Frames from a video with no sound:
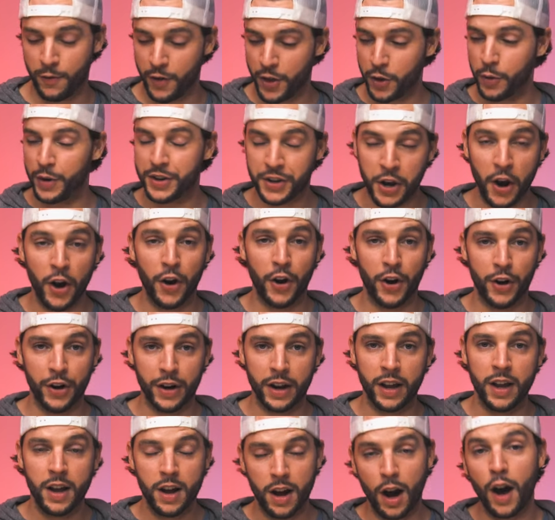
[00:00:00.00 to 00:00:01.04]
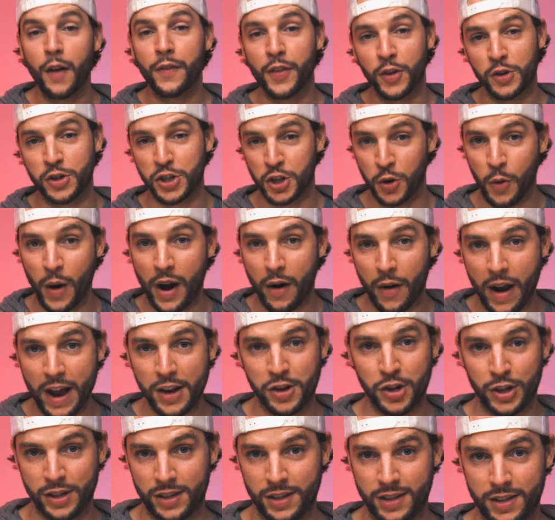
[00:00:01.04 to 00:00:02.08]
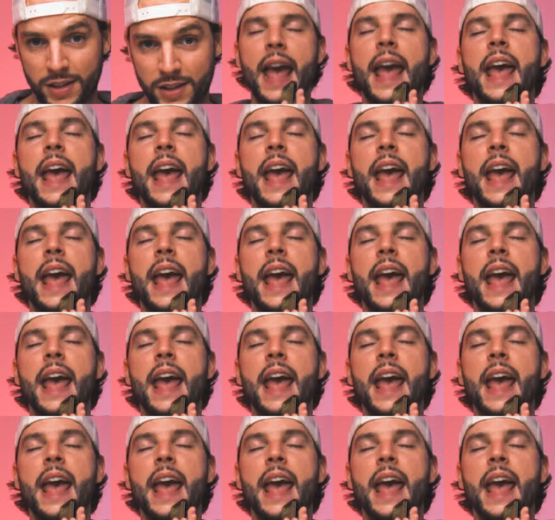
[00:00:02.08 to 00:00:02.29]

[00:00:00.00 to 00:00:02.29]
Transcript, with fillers: for the return of those square edges.